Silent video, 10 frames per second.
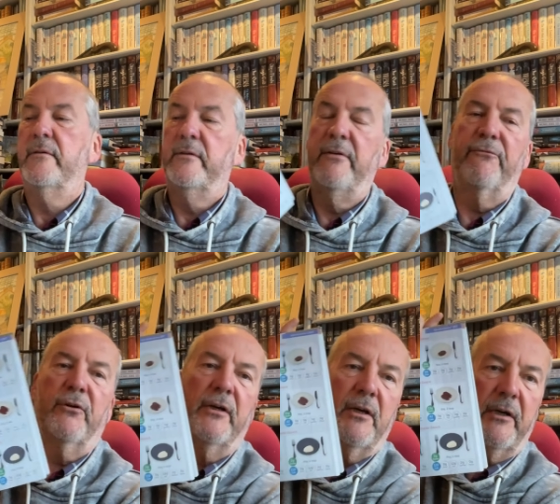
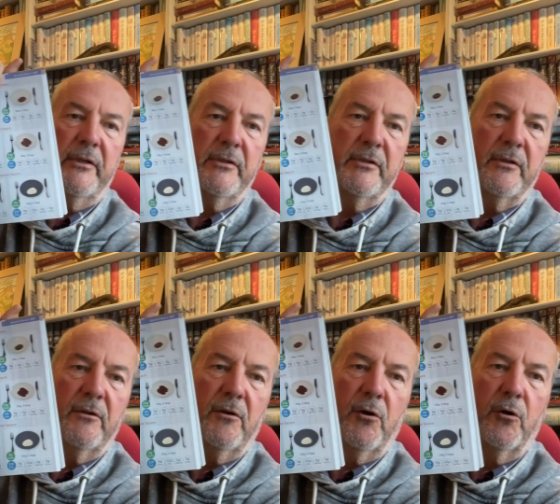different kinds
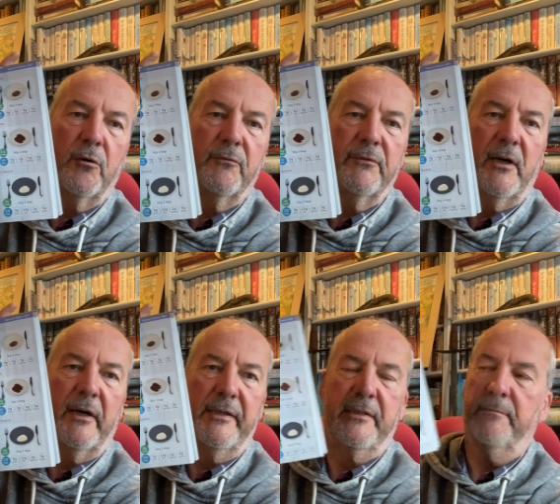of
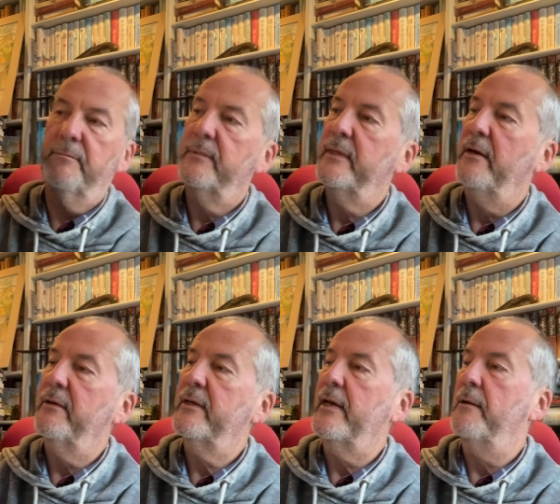item. Now,
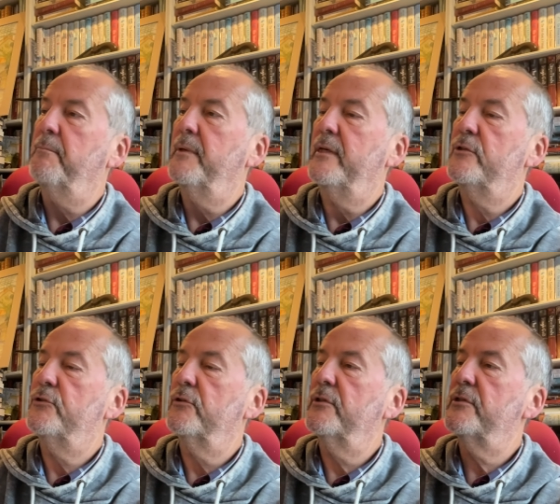it can be
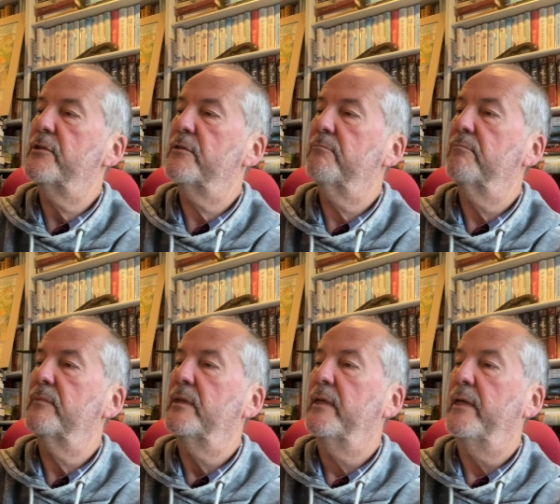sugars,
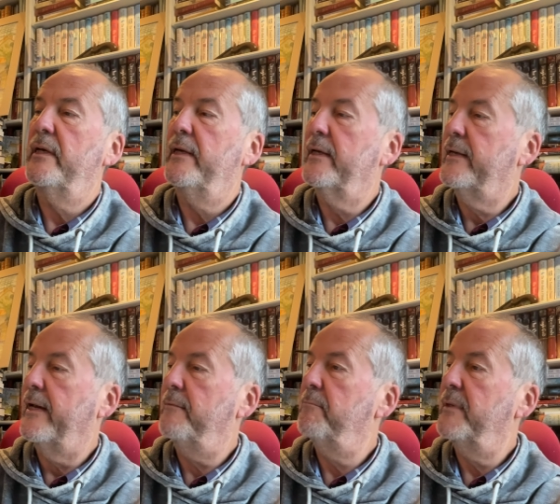it
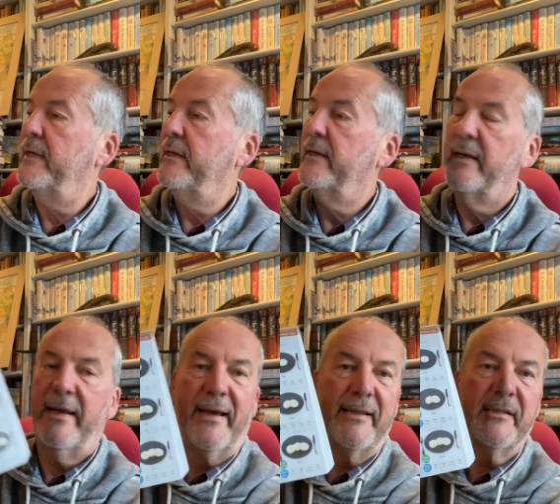can be
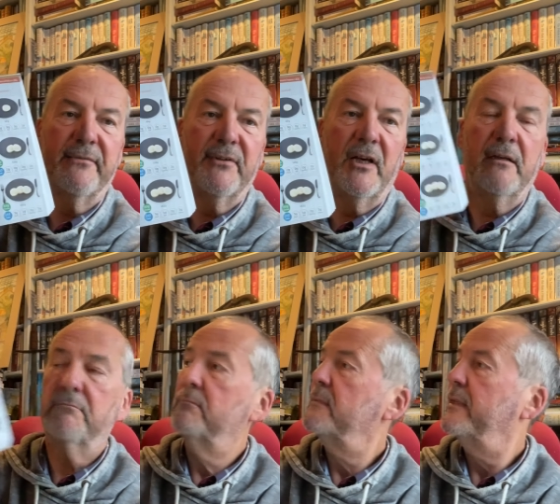cassava,
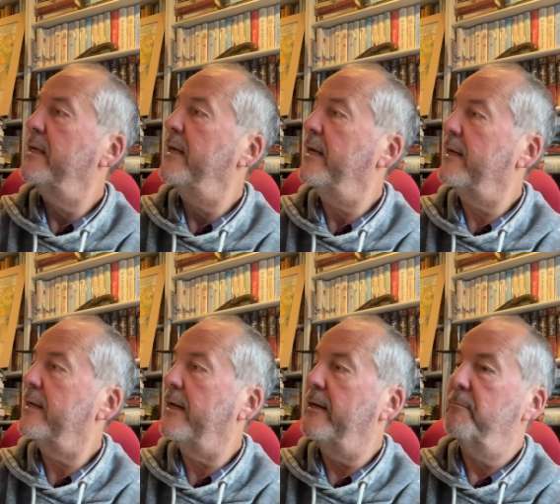it
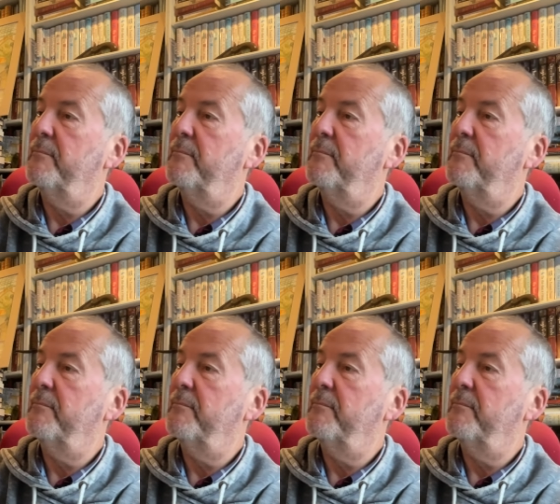can